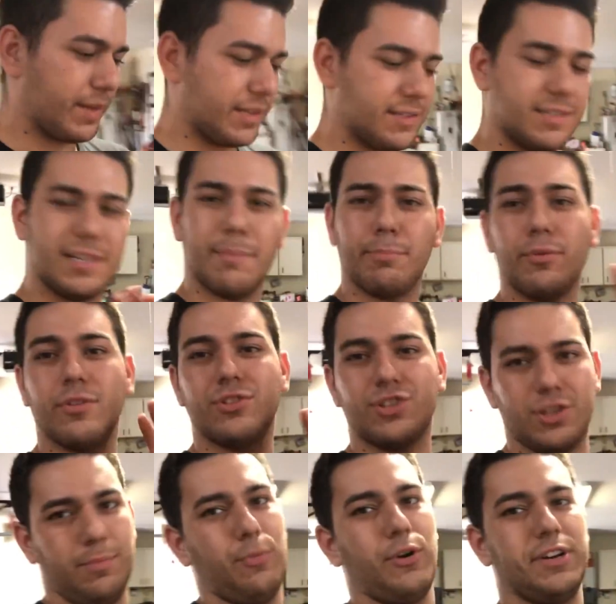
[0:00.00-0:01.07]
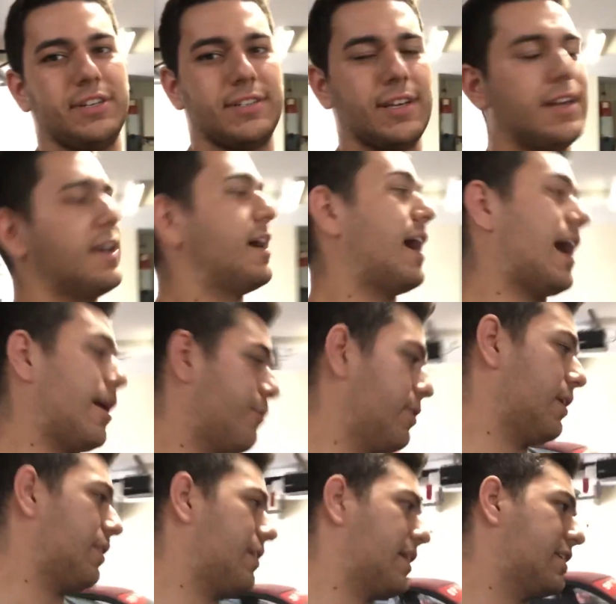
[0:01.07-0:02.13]
It's simple and to the point. I
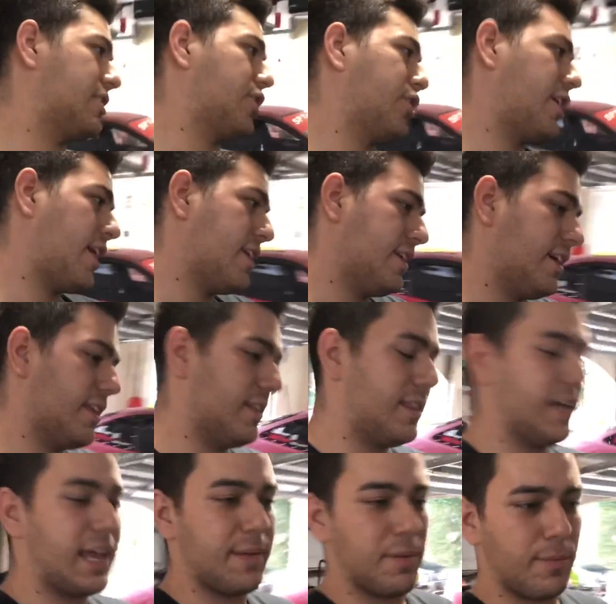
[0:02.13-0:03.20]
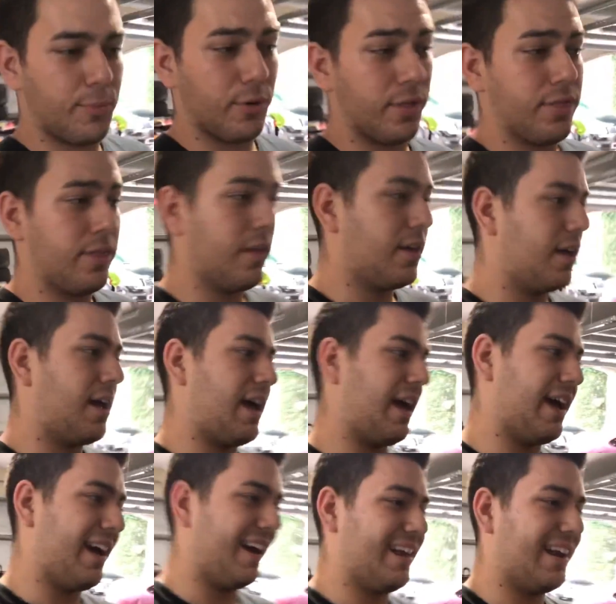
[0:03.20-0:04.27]
really think it's a good idea that they came up with,
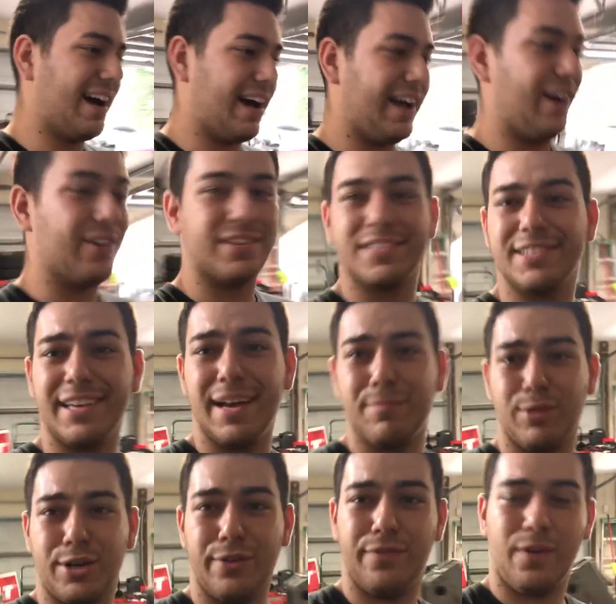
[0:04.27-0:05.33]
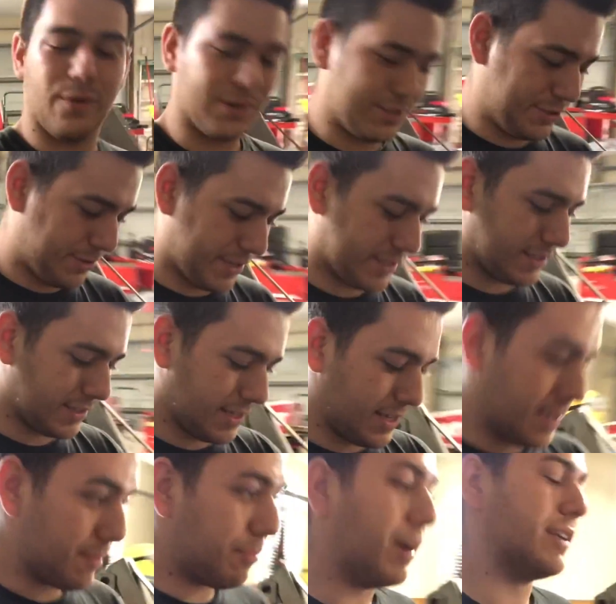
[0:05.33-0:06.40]
and I honestly am looking forward to it.
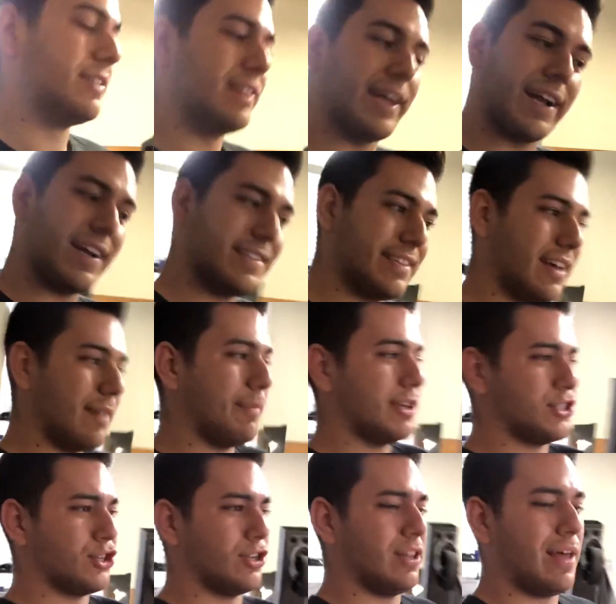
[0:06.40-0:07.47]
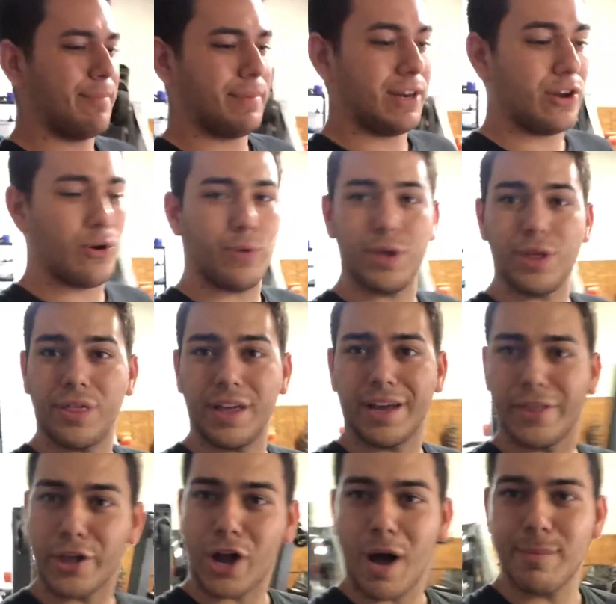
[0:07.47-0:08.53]
But like I said, make sure to let me know what you think
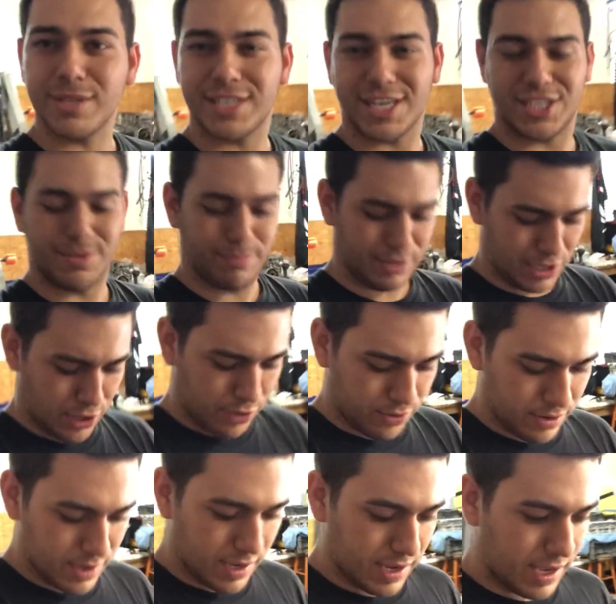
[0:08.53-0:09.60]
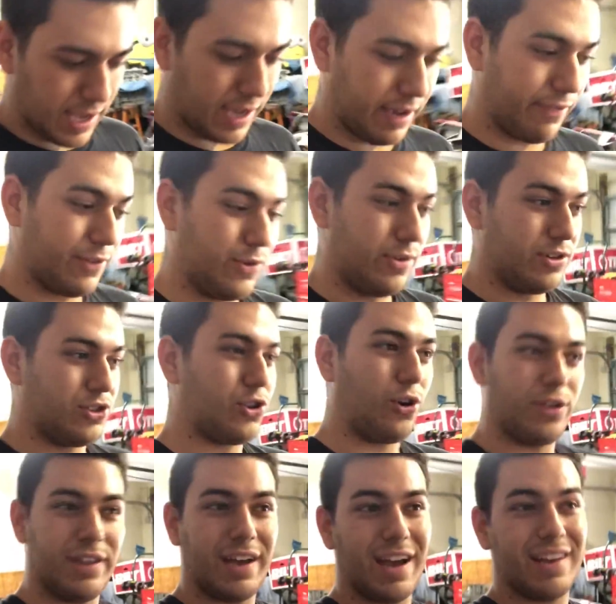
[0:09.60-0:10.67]
in the comment section below. If you
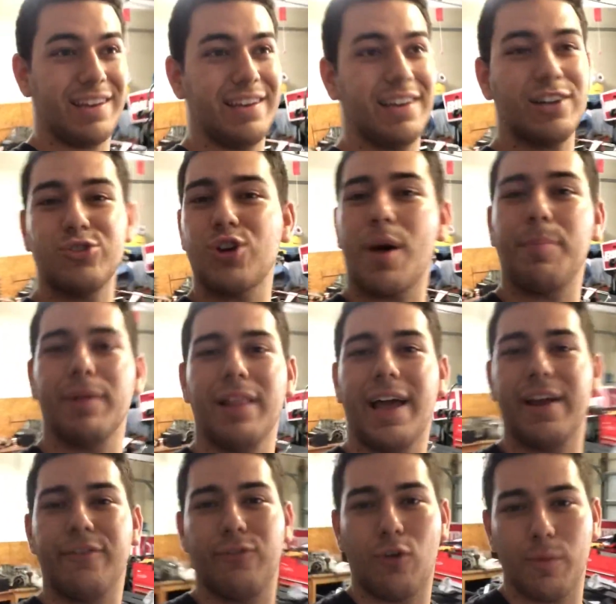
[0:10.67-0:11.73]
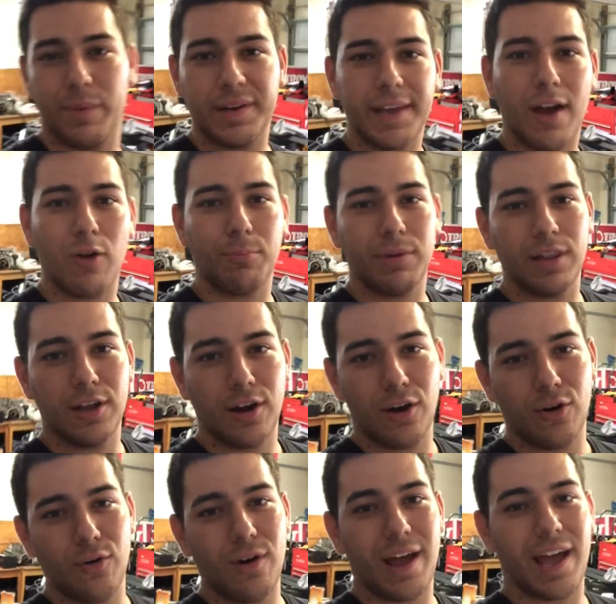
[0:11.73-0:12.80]
enjoy the idea, drop a like for me down
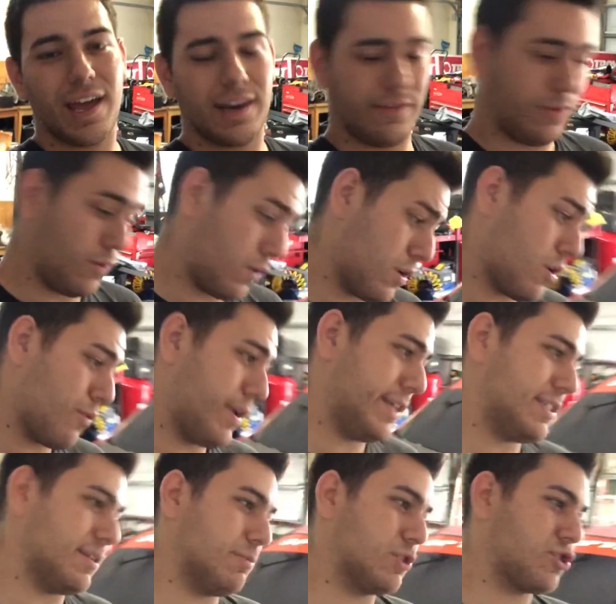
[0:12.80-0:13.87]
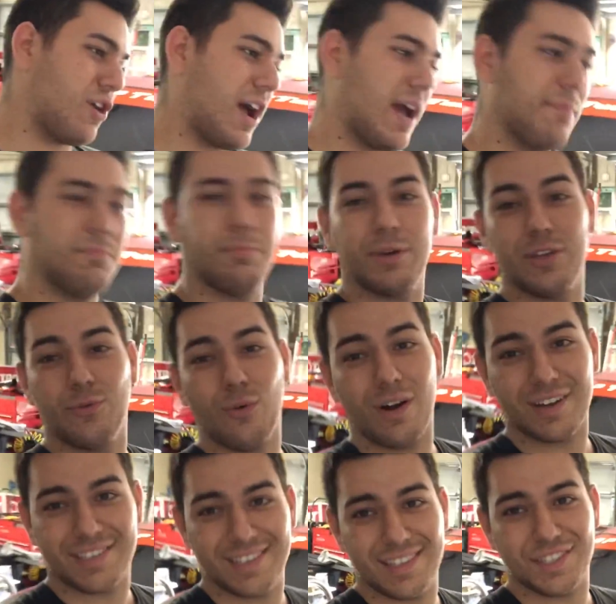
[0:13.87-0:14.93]
below, and if you aren't already subscribed but you
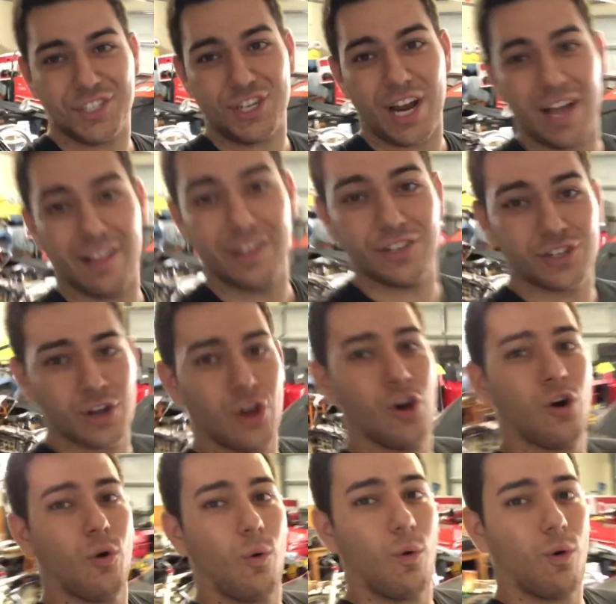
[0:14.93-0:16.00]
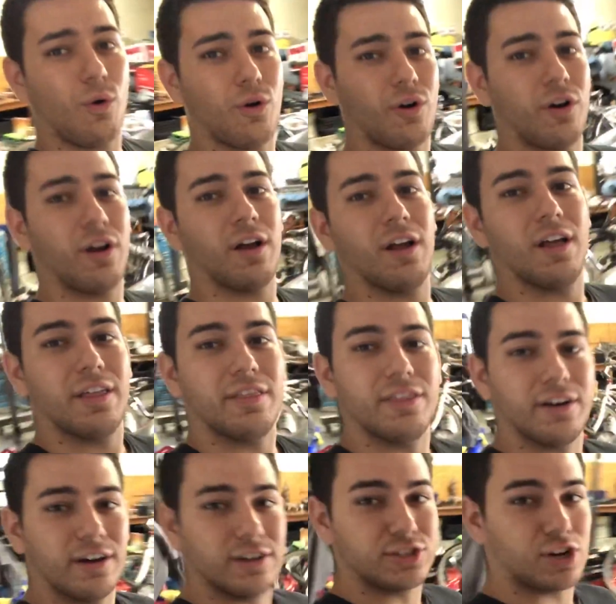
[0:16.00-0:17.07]
want to see this challenge or
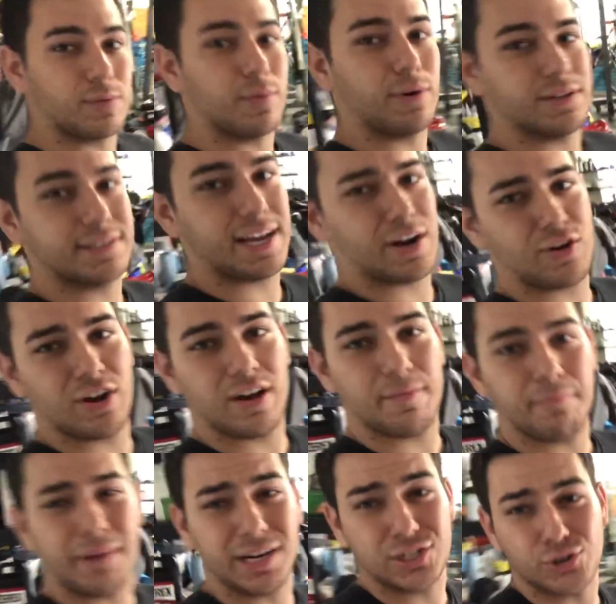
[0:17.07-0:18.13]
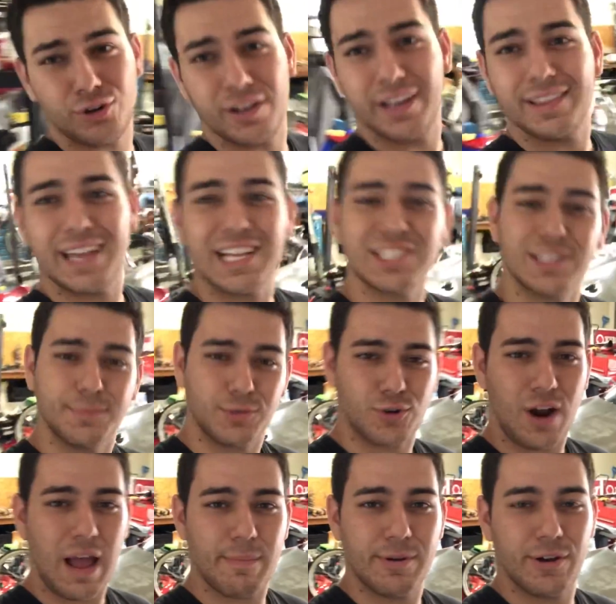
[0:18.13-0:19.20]
the Slowintegra, make sure to hit that
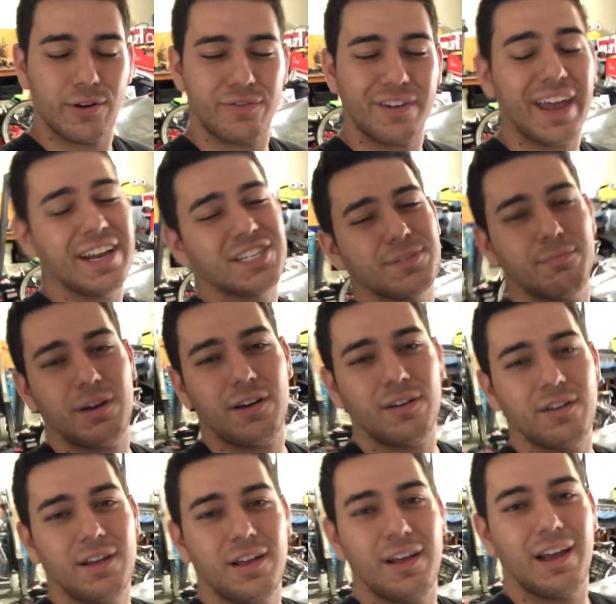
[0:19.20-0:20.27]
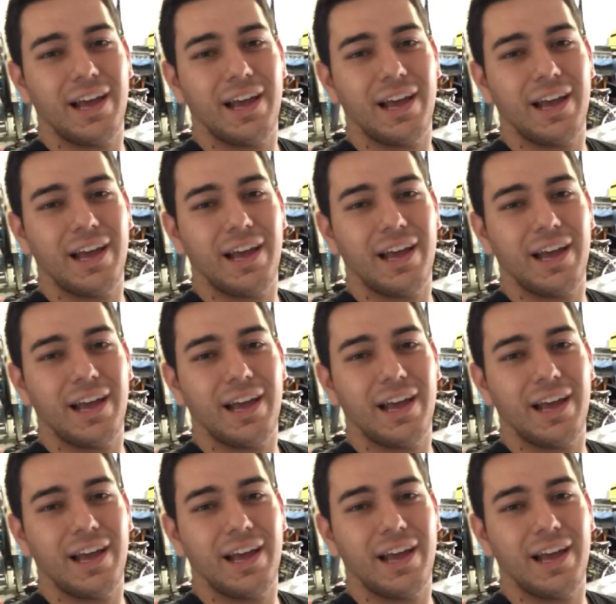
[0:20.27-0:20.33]
subscribe and notification bell.